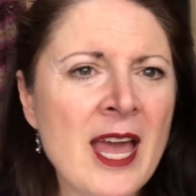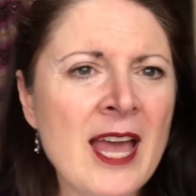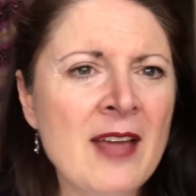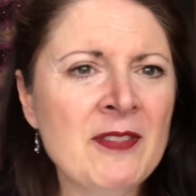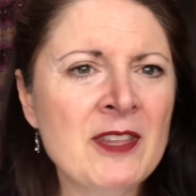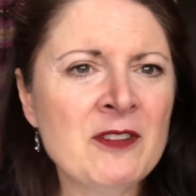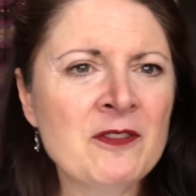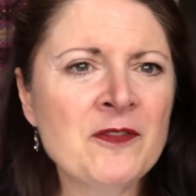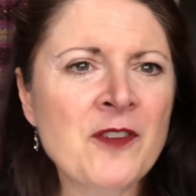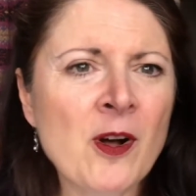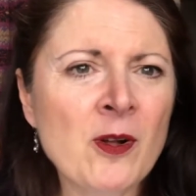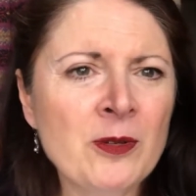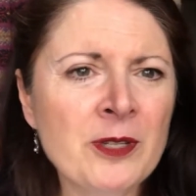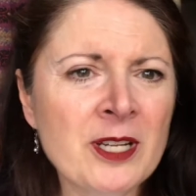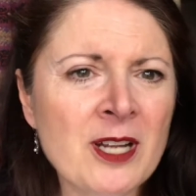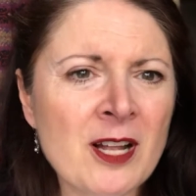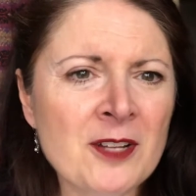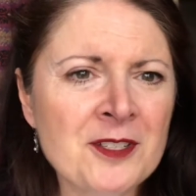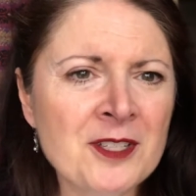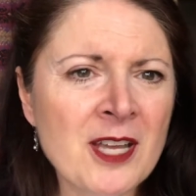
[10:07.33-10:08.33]
And then
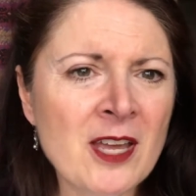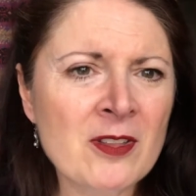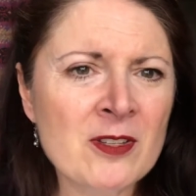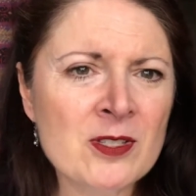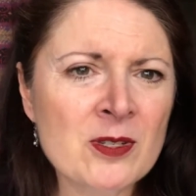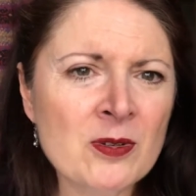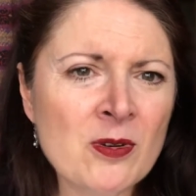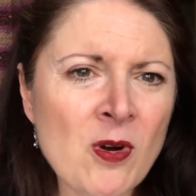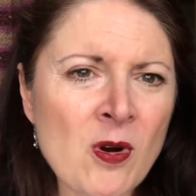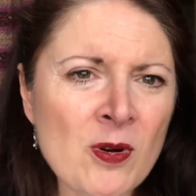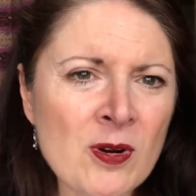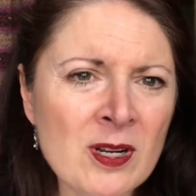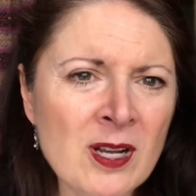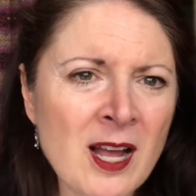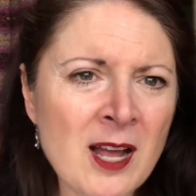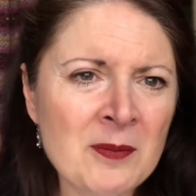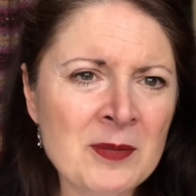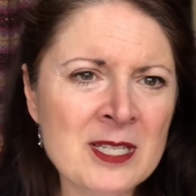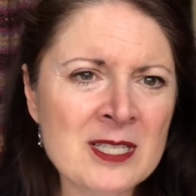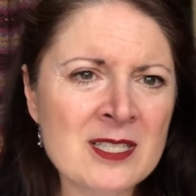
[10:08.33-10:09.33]
fold it all together sort of
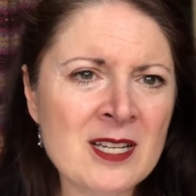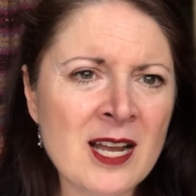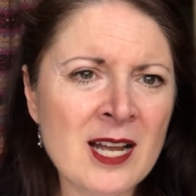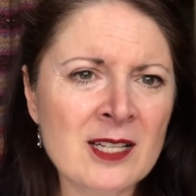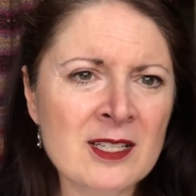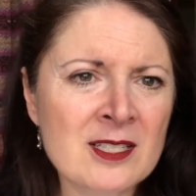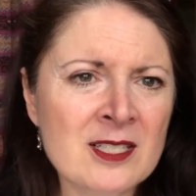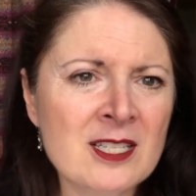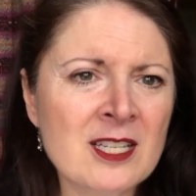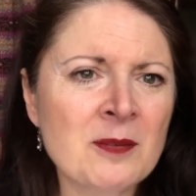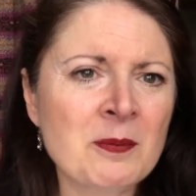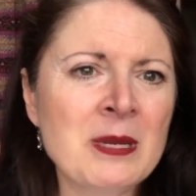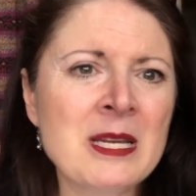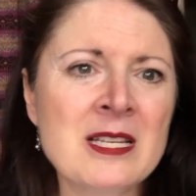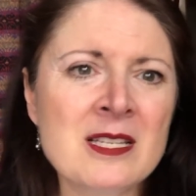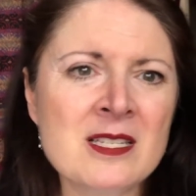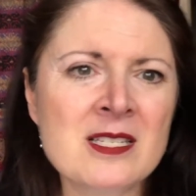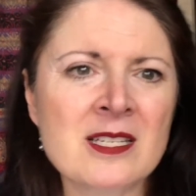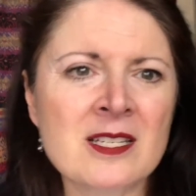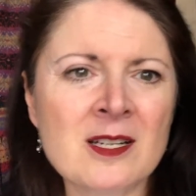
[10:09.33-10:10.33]
origami style and stick
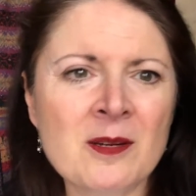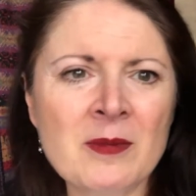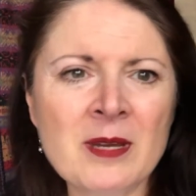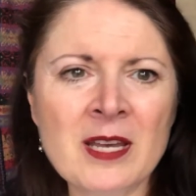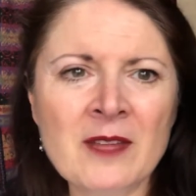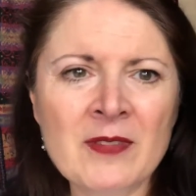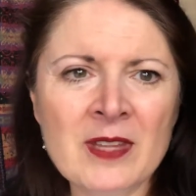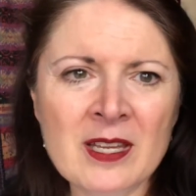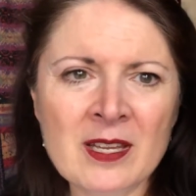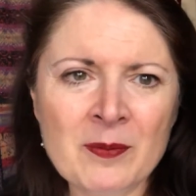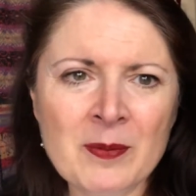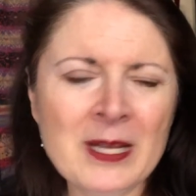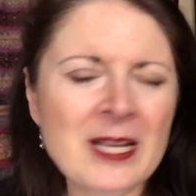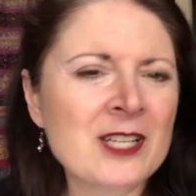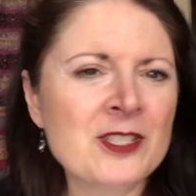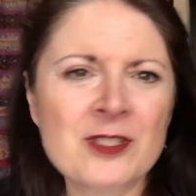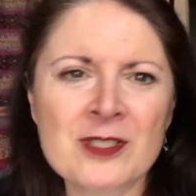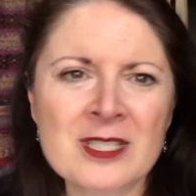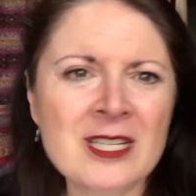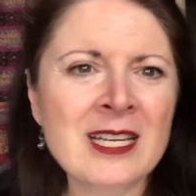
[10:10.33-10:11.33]
pins in them. And they,
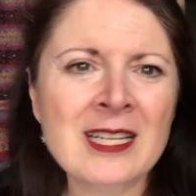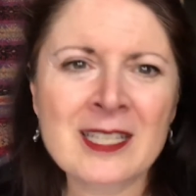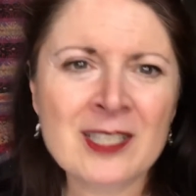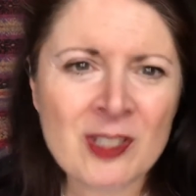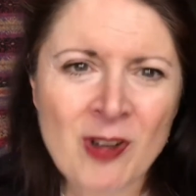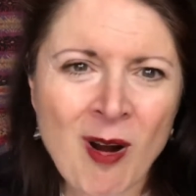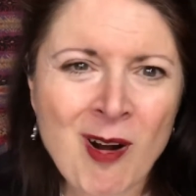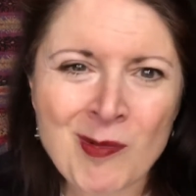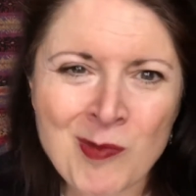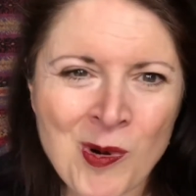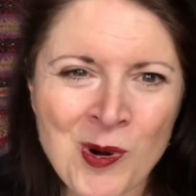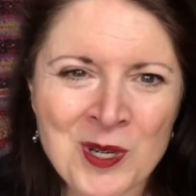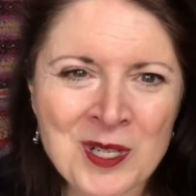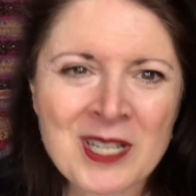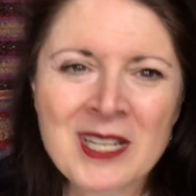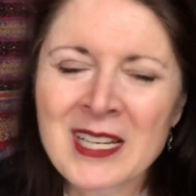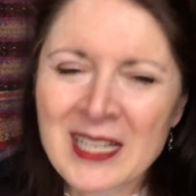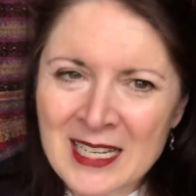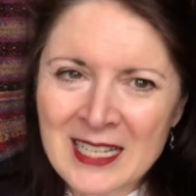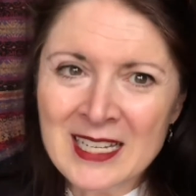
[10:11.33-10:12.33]
because you're sticking into
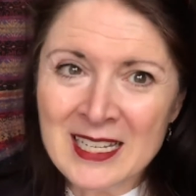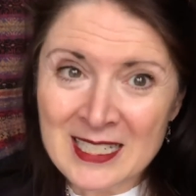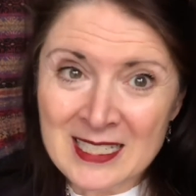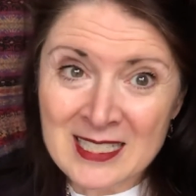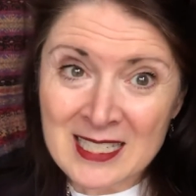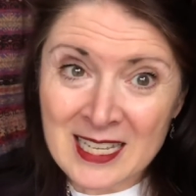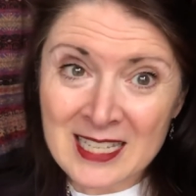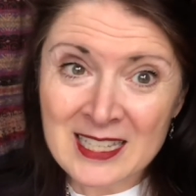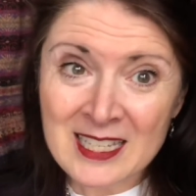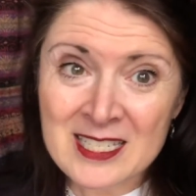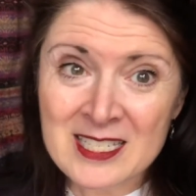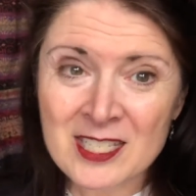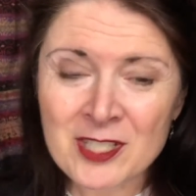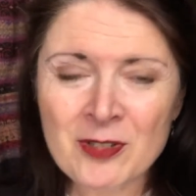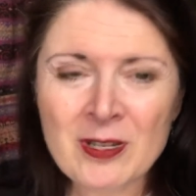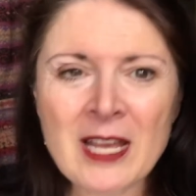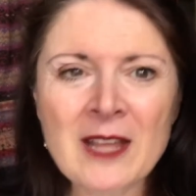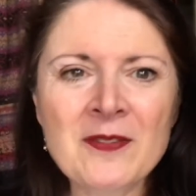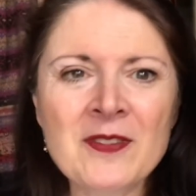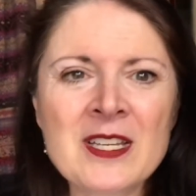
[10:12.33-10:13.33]
cardboard, it's like
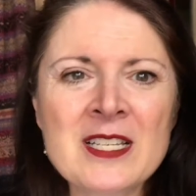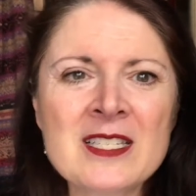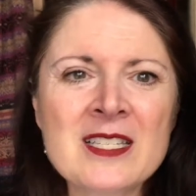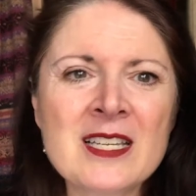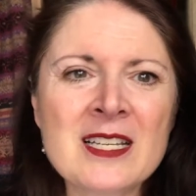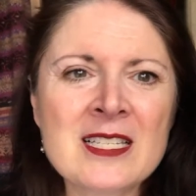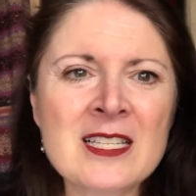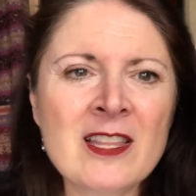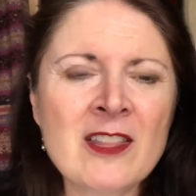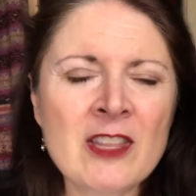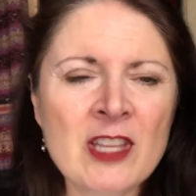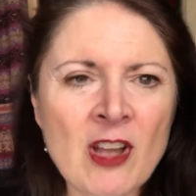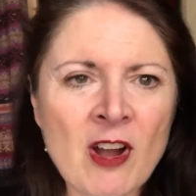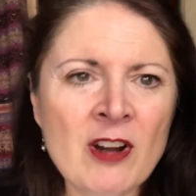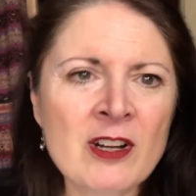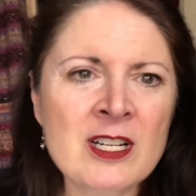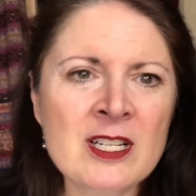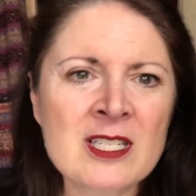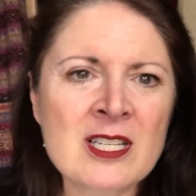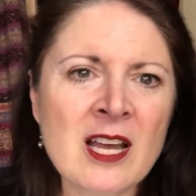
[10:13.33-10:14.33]
this. And you get these things and the
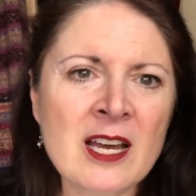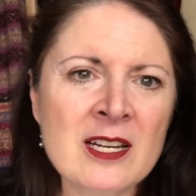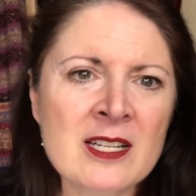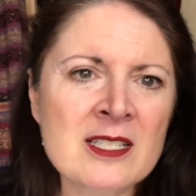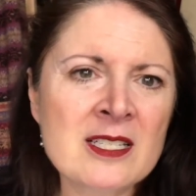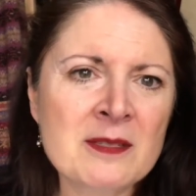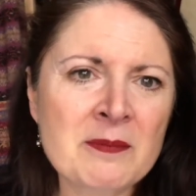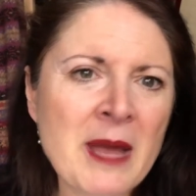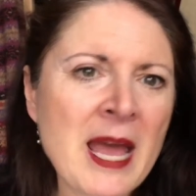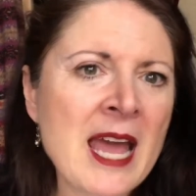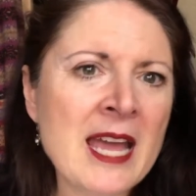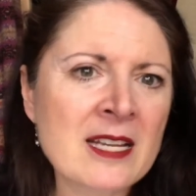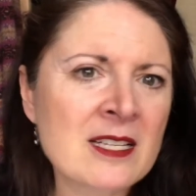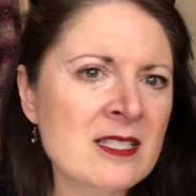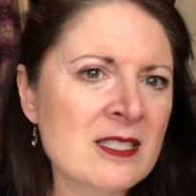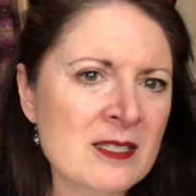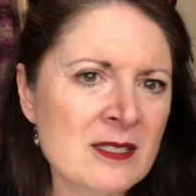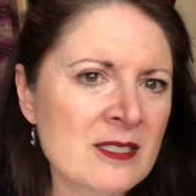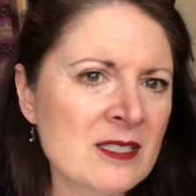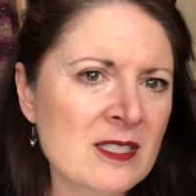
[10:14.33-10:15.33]
yarn inside is in
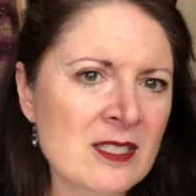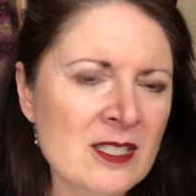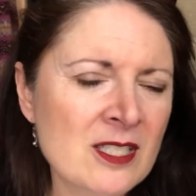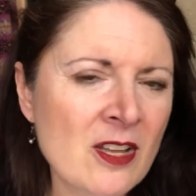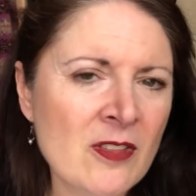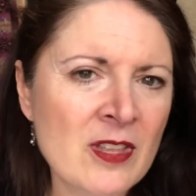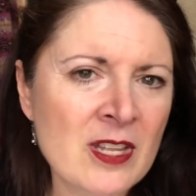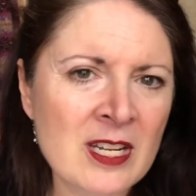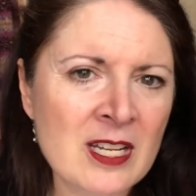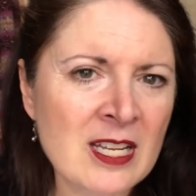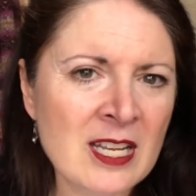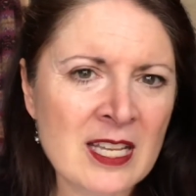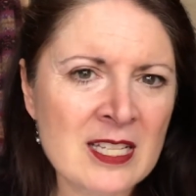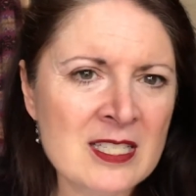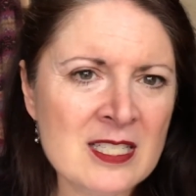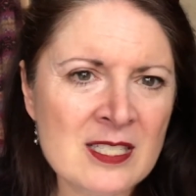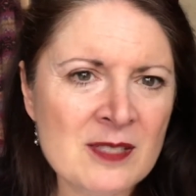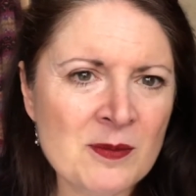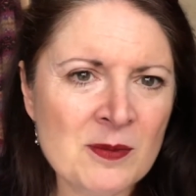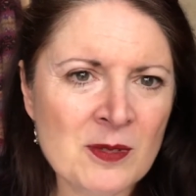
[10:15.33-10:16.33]
bags so that it
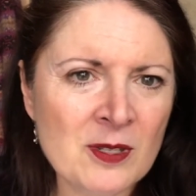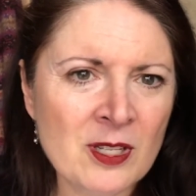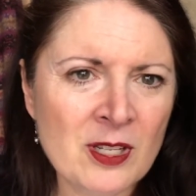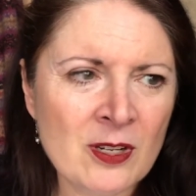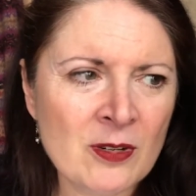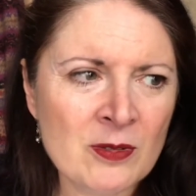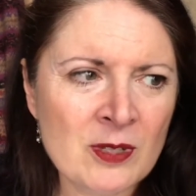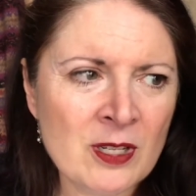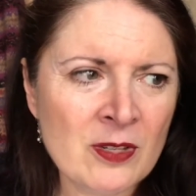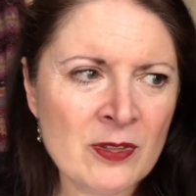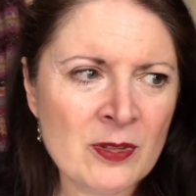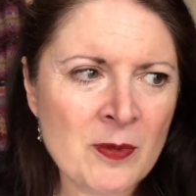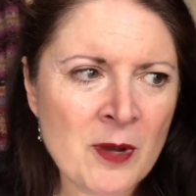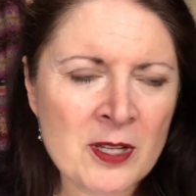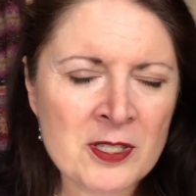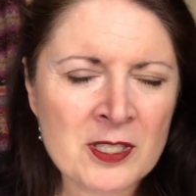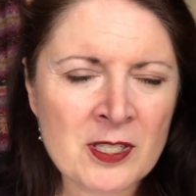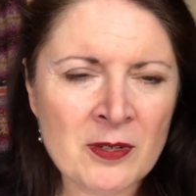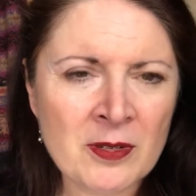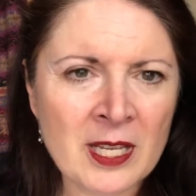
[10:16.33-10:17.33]
gets, you know, the,
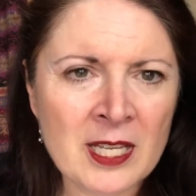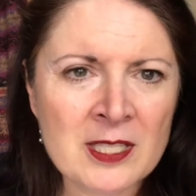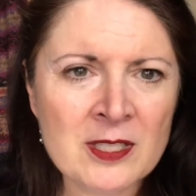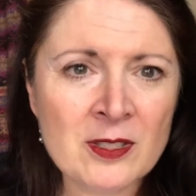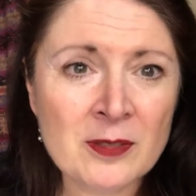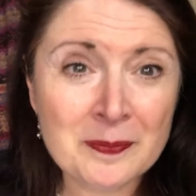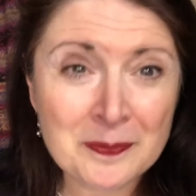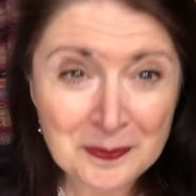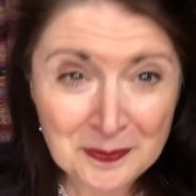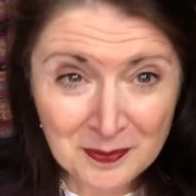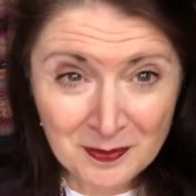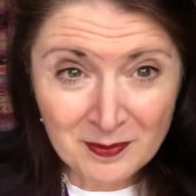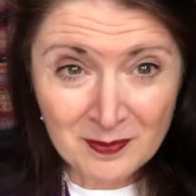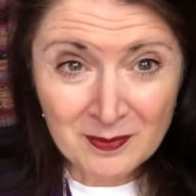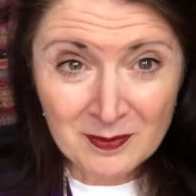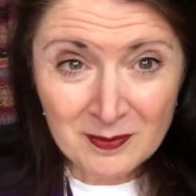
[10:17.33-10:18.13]
the moths don't get to them.